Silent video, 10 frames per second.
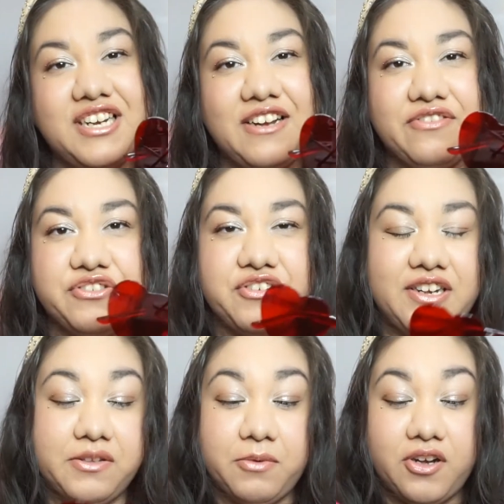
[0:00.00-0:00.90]
I have to
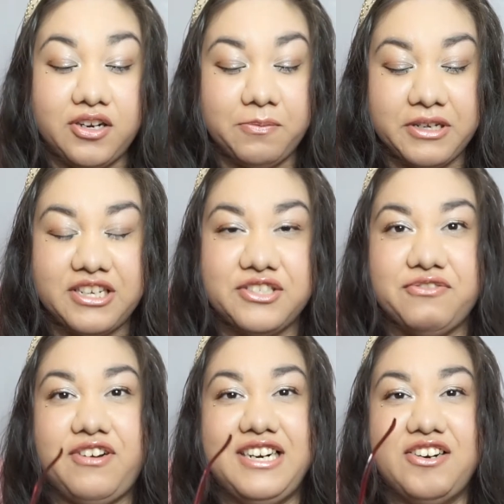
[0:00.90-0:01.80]
try them on because
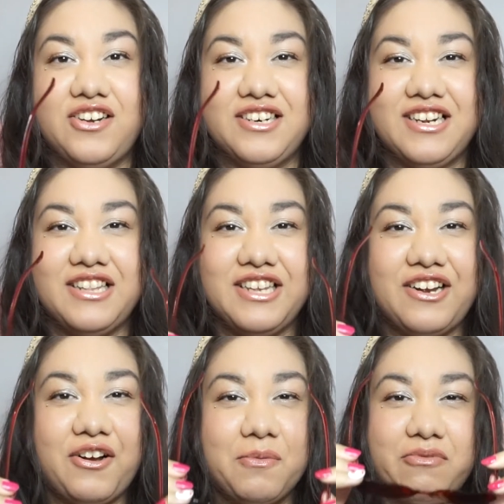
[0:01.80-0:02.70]
why not? They
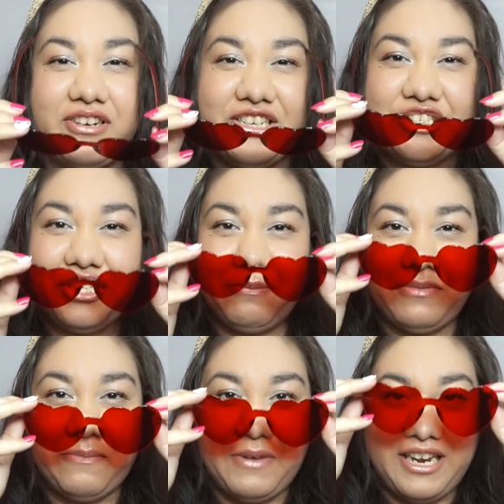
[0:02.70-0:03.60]
are pretty
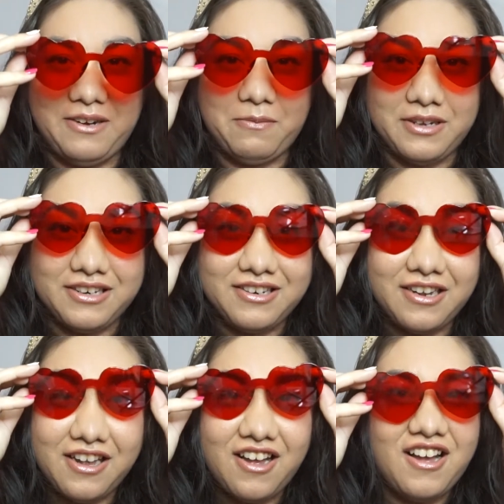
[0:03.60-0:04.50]
cheaply made, but
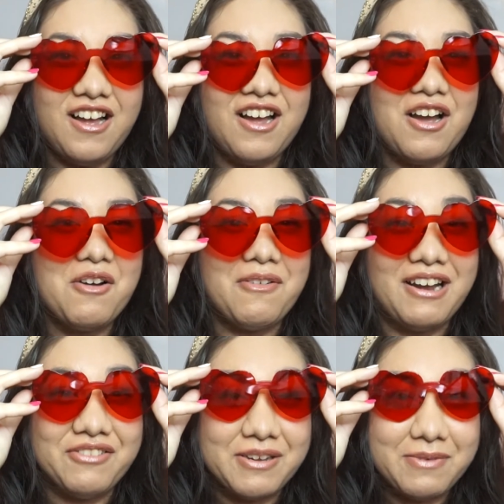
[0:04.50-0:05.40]
oh
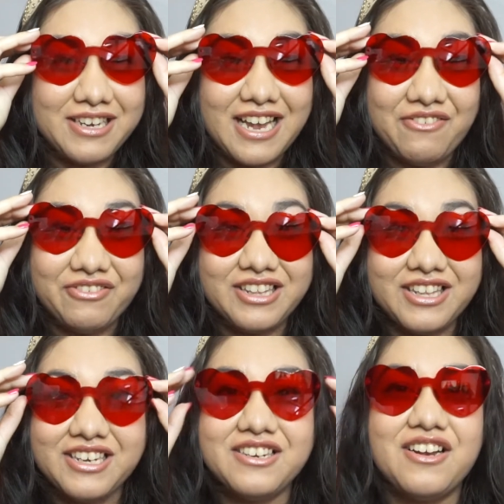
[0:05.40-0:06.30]
wow, they make
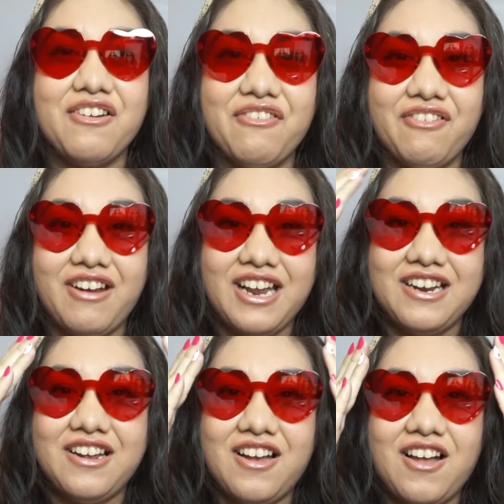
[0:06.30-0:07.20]
everything
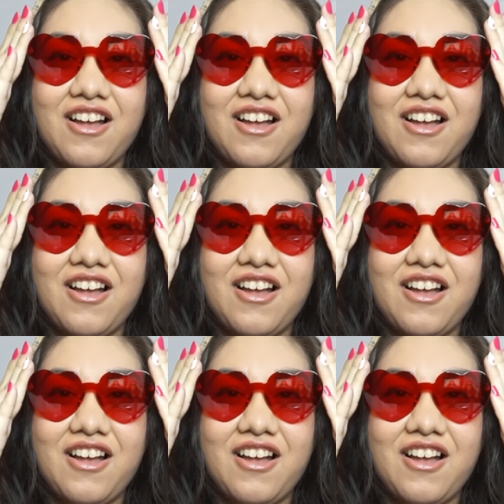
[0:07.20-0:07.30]
red.